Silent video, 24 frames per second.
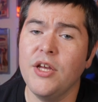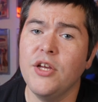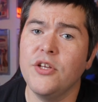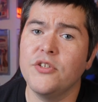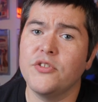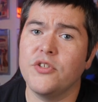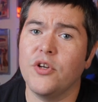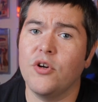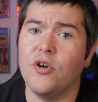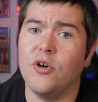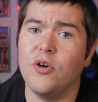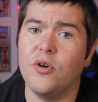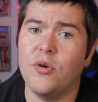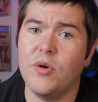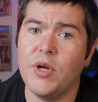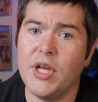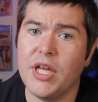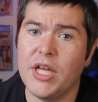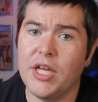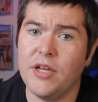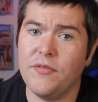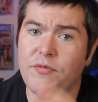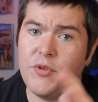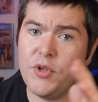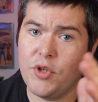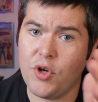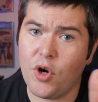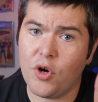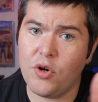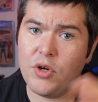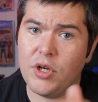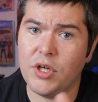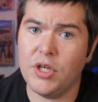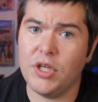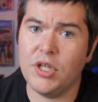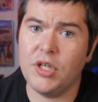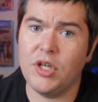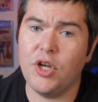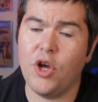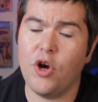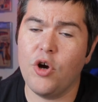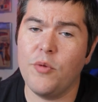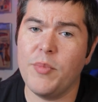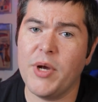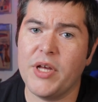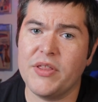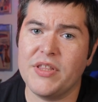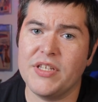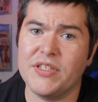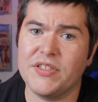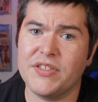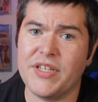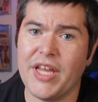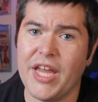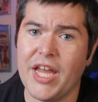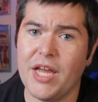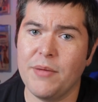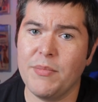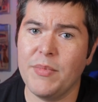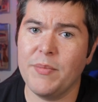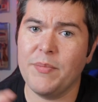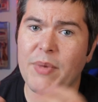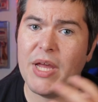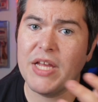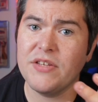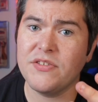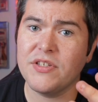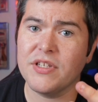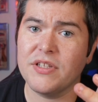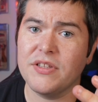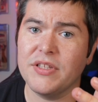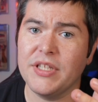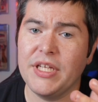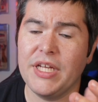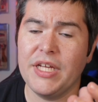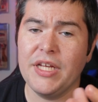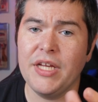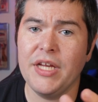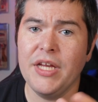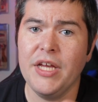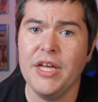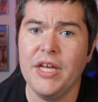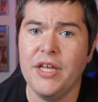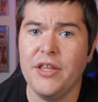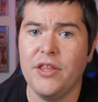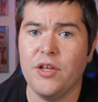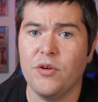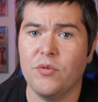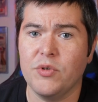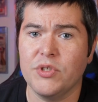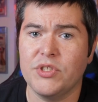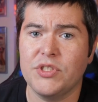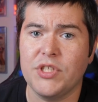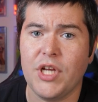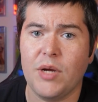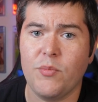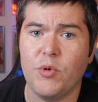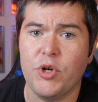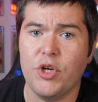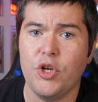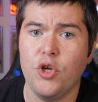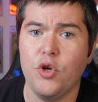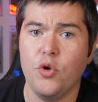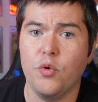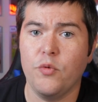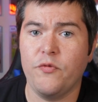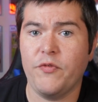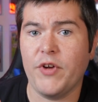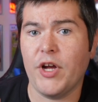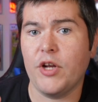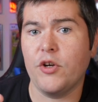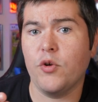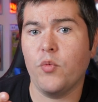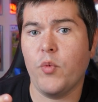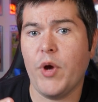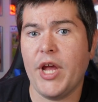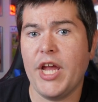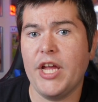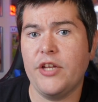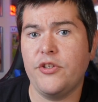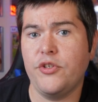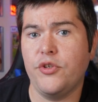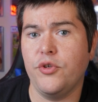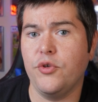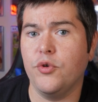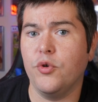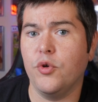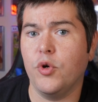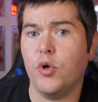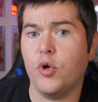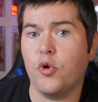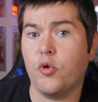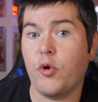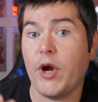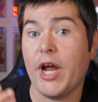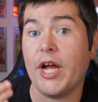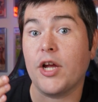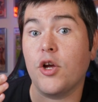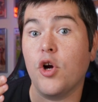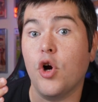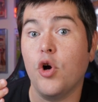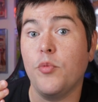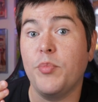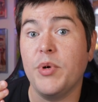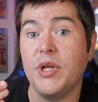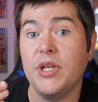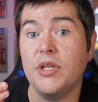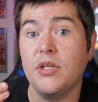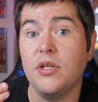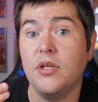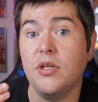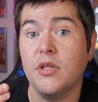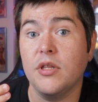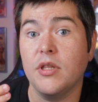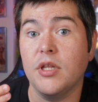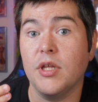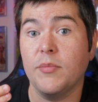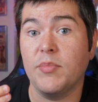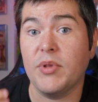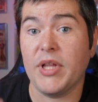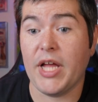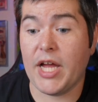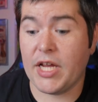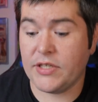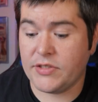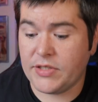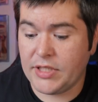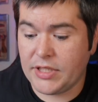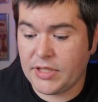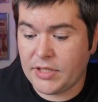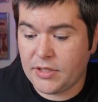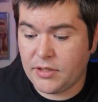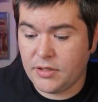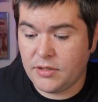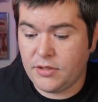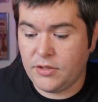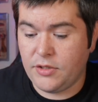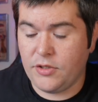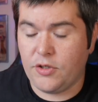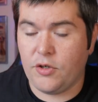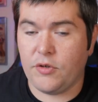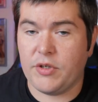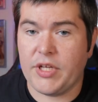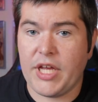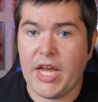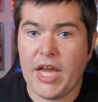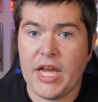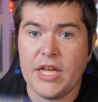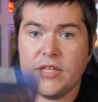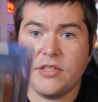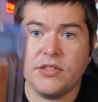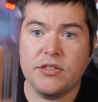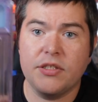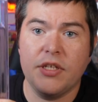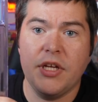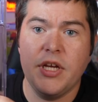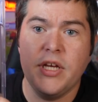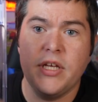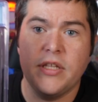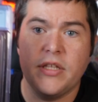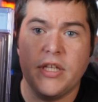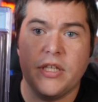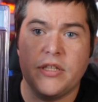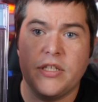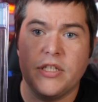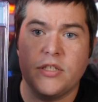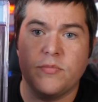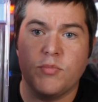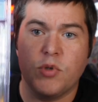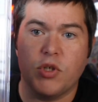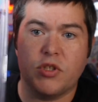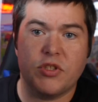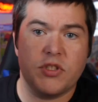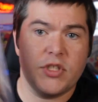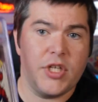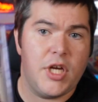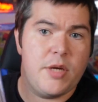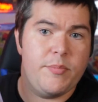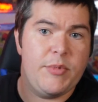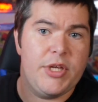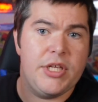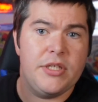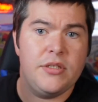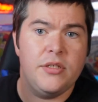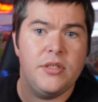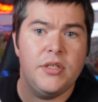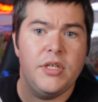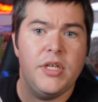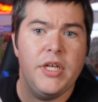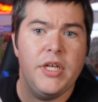So if you don't know about the scam, basically there was someone who found a way to crack open the plastic, case that these books come in,